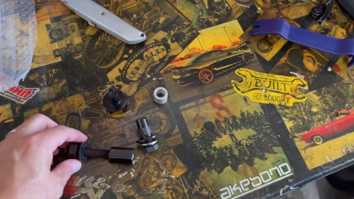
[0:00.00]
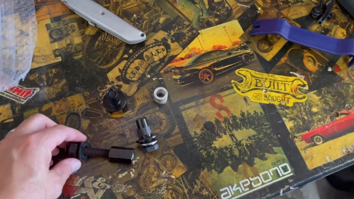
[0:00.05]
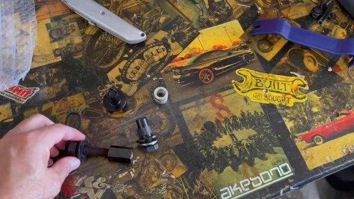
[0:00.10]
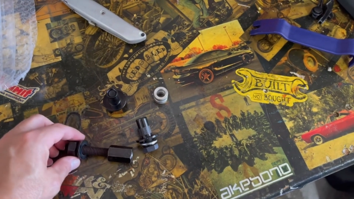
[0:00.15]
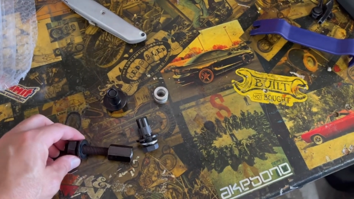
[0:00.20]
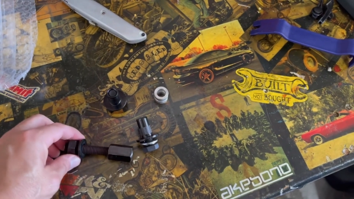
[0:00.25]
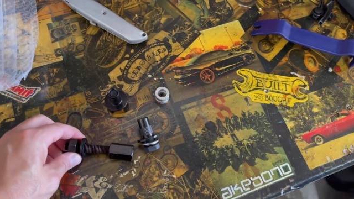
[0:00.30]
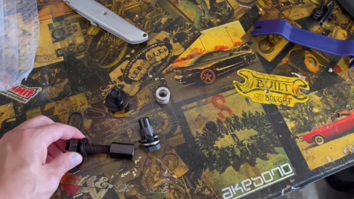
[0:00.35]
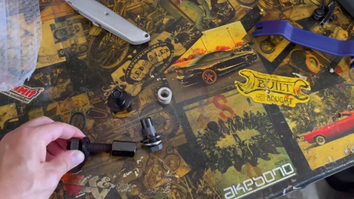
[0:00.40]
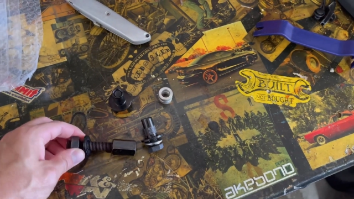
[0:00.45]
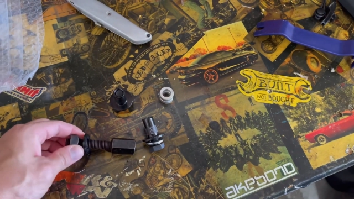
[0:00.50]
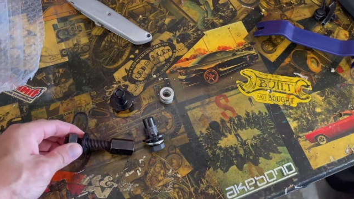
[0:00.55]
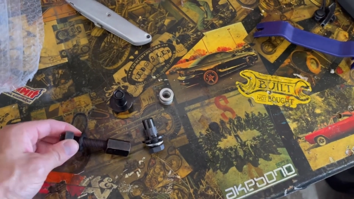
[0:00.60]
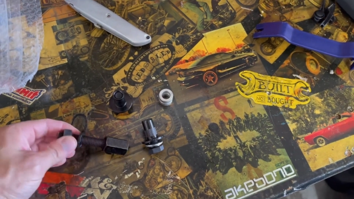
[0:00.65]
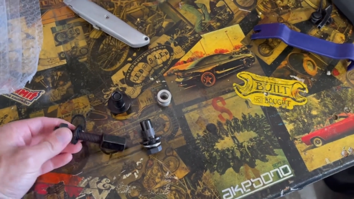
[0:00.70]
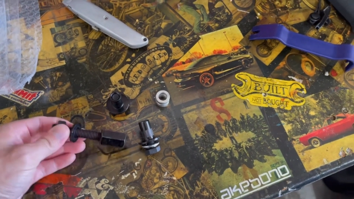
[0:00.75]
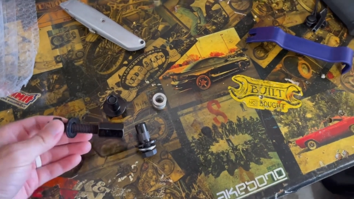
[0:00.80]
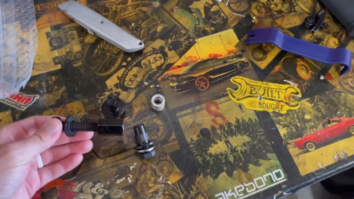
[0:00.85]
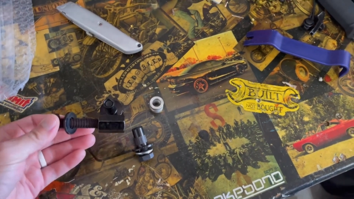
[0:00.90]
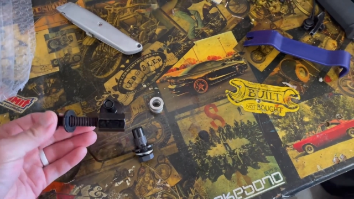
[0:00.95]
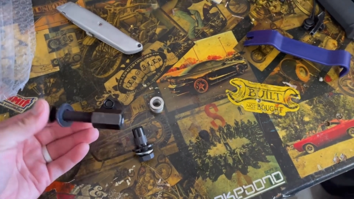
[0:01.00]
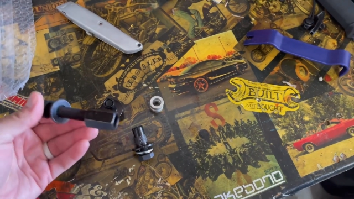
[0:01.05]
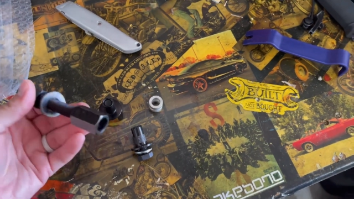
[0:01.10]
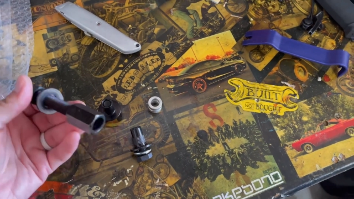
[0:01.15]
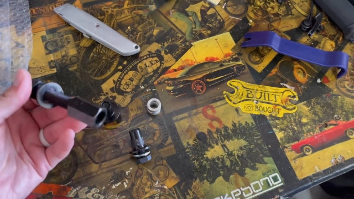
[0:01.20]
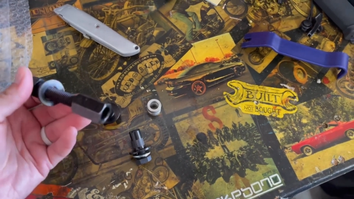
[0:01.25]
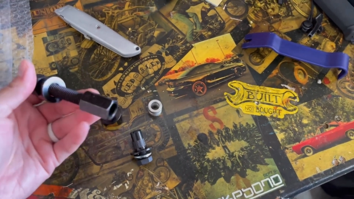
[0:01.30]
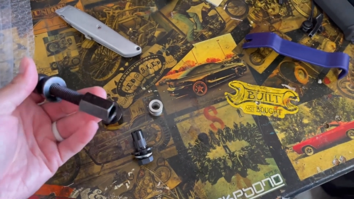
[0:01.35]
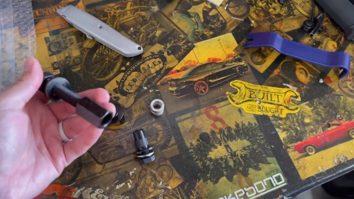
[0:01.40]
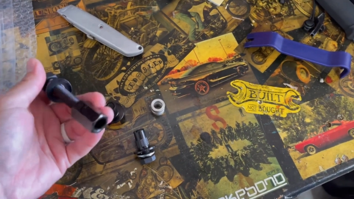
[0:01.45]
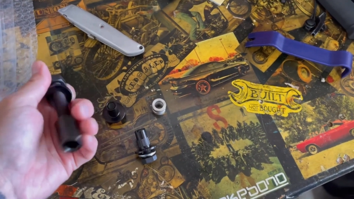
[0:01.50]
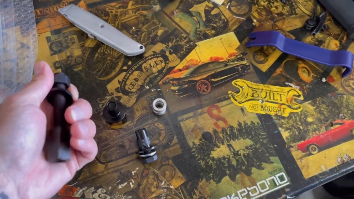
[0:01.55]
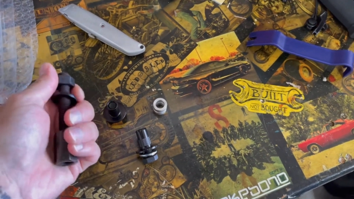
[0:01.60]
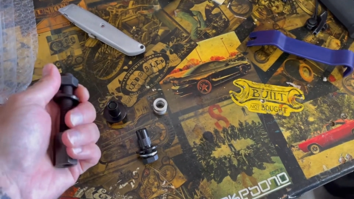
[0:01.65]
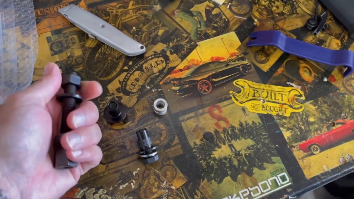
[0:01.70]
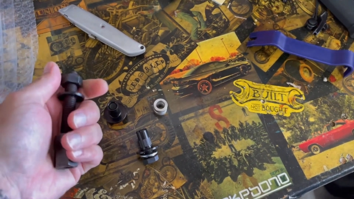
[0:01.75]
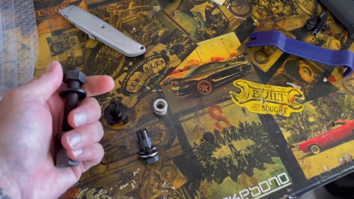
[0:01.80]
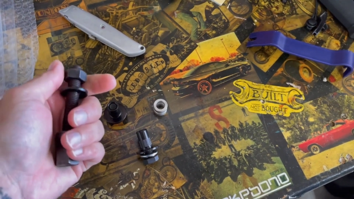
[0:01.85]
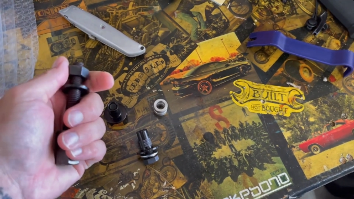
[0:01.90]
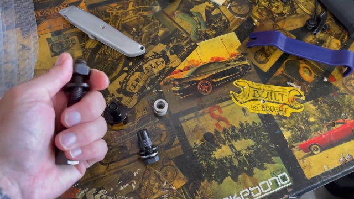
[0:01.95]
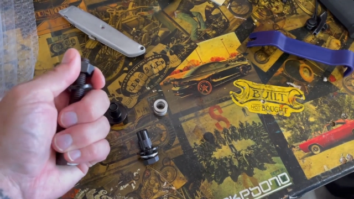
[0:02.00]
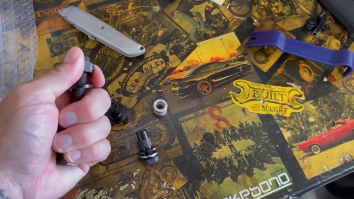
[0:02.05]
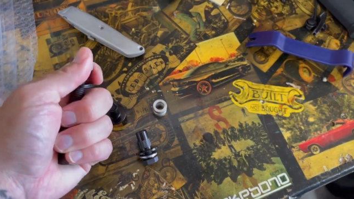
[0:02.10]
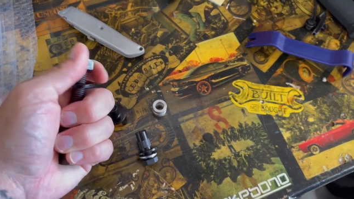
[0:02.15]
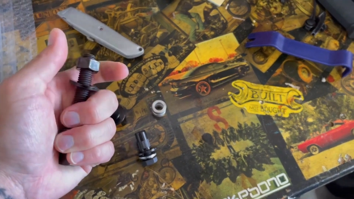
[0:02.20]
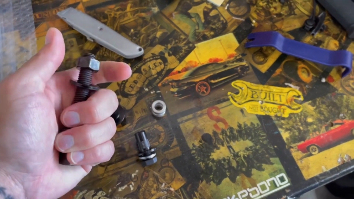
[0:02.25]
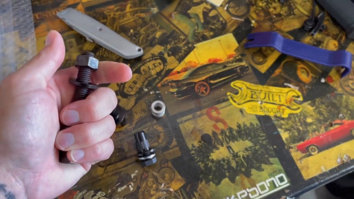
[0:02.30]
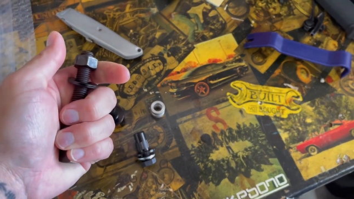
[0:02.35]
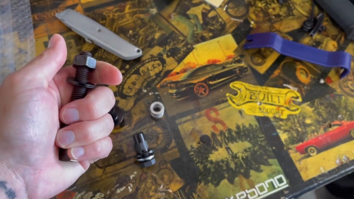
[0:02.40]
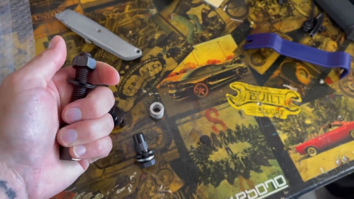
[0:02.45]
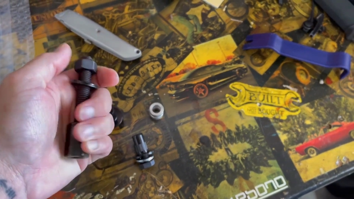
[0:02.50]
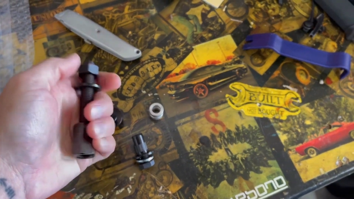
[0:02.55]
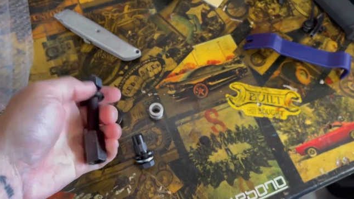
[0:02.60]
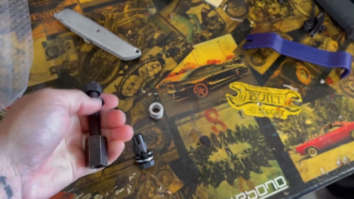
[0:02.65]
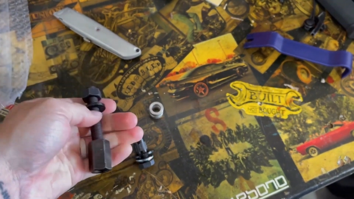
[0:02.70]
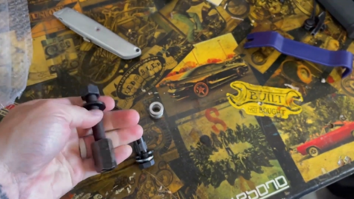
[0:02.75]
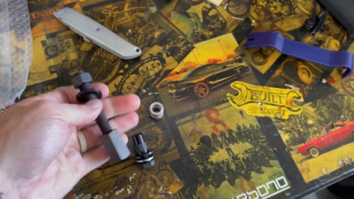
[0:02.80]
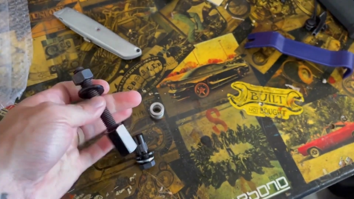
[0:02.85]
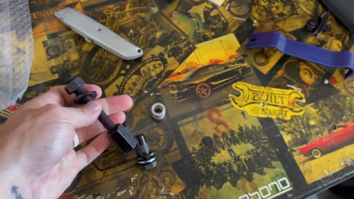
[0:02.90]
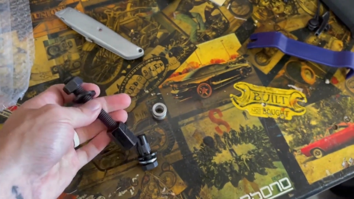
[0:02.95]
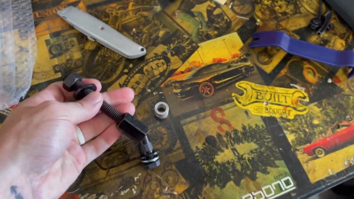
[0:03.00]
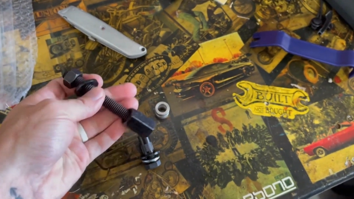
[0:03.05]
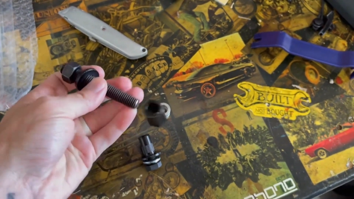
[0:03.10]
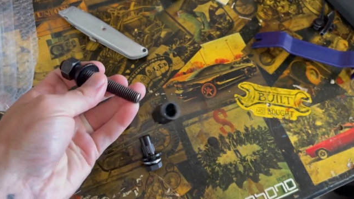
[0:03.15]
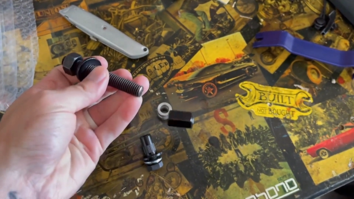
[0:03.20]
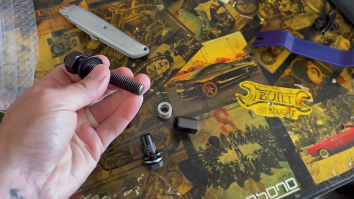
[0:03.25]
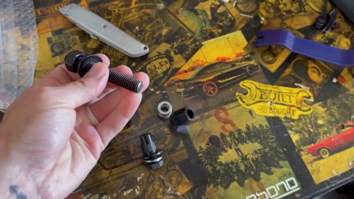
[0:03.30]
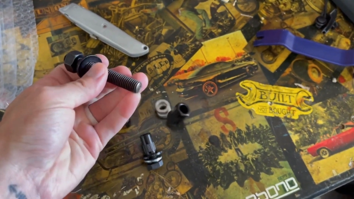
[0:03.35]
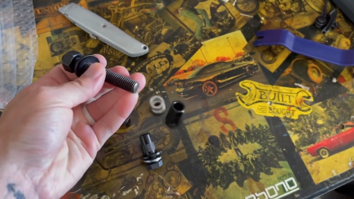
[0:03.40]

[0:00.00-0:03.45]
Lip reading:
Nobody's mouth can be seen.